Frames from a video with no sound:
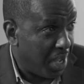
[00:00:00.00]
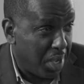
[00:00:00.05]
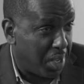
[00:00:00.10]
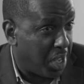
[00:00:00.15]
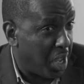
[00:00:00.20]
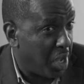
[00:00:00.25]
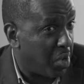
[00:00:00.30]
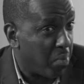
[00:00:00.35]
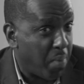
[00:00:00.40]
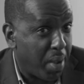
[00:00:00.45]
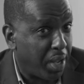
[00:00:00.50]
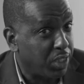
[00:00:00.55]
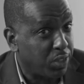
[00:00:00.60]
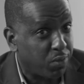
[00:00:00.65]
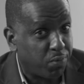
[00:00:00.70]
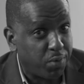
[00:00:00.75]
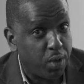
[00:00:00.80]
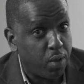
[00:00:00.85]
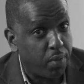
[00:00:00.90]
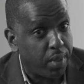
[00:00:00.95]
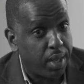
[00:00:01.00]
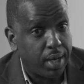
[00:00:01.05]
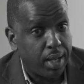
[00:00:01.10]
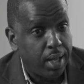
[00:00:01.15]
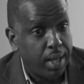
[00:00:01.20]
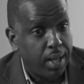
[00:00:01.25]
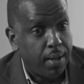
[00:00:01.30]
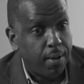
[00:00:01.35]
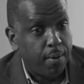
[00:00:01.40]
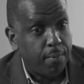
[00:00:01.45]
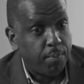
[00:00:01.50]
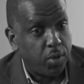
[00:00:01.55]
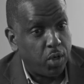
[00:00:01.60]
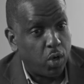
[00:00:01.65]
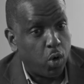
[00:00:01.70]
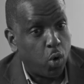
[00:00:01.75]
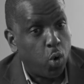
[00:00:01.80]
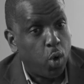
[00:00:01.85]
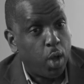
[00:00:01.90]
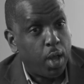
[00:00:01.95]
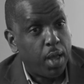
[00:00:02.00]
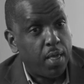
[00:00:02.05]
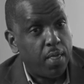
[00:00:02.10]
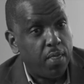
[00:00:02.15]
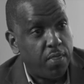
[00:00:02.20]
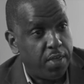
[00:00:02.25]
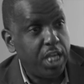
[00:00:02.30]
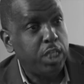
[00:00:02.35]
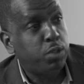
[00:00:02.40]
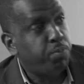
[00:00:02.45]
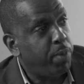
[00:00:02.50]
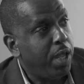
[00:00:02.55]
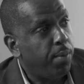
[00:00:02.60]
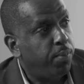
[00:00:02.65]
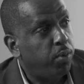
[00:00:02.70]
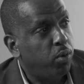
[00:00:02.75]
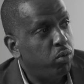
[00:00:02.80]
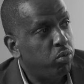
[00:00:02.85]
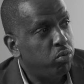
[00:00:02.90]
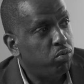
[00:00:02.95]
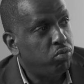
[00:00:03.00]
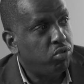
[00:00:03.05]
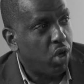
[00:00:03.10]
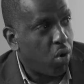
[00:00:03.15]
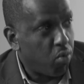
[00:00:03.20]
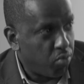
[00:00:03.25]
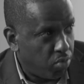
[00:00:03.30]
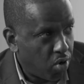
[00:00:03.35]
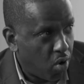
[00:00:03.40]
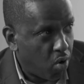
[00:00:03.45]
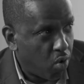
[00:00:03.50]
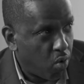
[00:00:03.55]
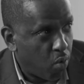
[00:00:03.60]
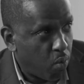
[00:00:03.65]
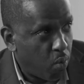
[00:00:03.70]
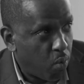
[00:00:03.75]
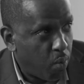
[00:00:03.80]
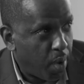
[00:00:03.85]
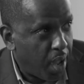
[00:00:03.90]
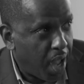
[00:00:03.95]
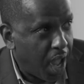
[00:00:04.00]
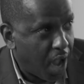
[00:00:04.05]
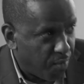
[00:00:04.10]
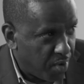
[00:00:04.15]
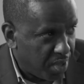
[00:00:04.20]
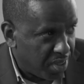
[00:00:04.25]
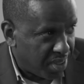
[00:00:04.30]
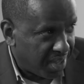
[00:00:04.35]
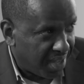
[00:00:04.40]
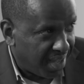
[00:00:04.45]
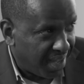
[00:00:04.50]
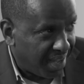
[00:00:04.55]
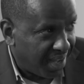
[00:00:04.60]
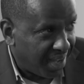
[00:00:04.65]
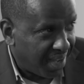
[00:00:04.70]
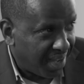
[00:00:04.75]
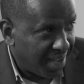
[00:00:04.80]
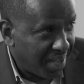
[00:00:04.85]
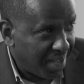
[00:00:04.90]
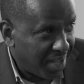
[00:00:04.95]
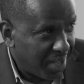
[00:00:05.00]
It can make us feel that, these people don't know everything.